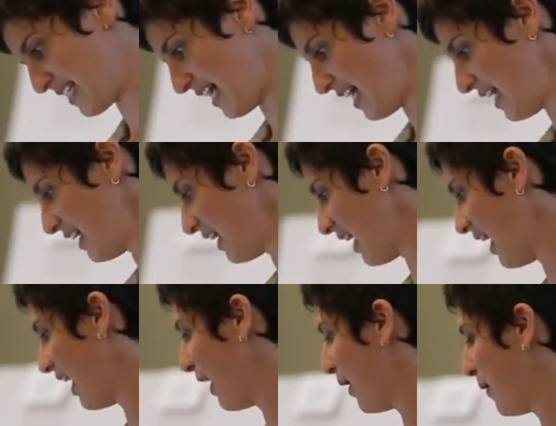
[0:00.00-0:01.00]
say
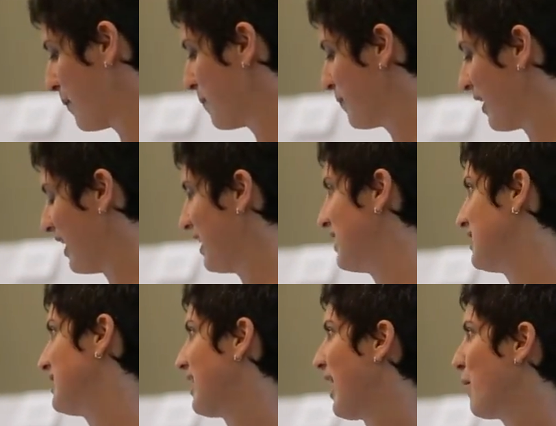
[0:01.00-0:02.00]
um,
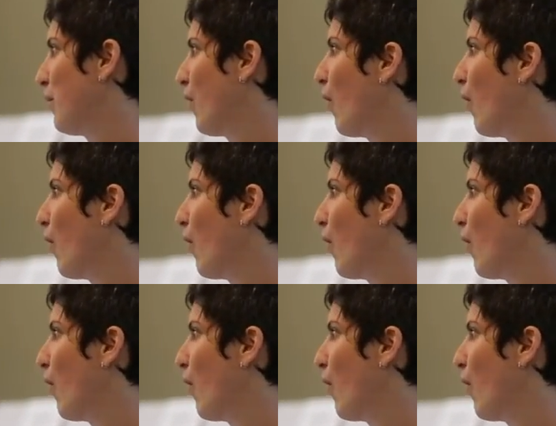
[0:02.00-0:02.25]
is that I would